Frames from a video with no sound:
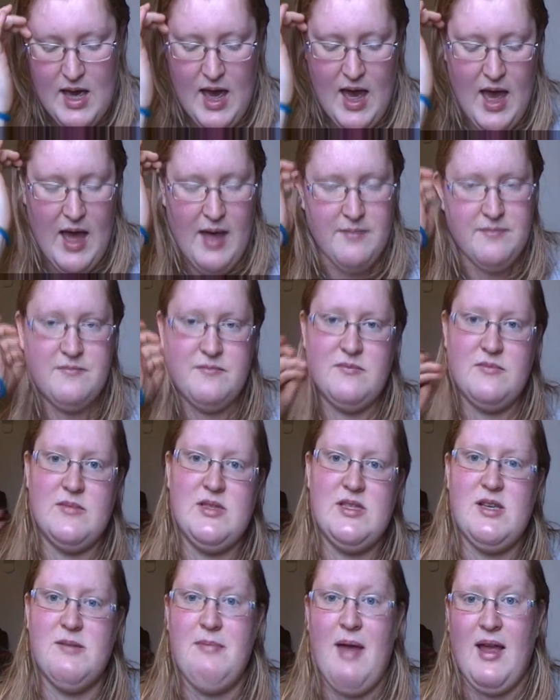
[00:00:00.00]

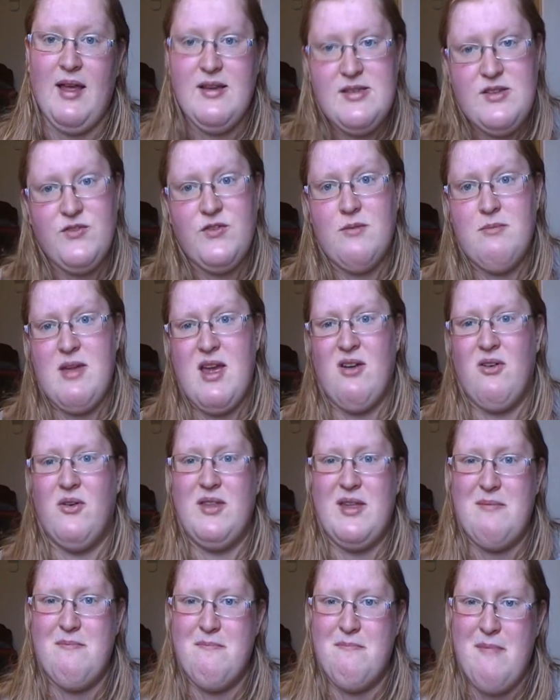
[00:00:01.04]
So mechas for me are
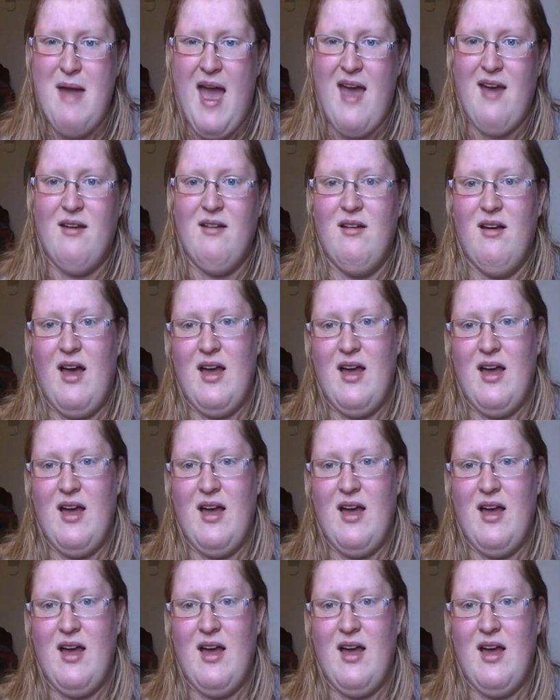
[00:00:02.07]
only meh.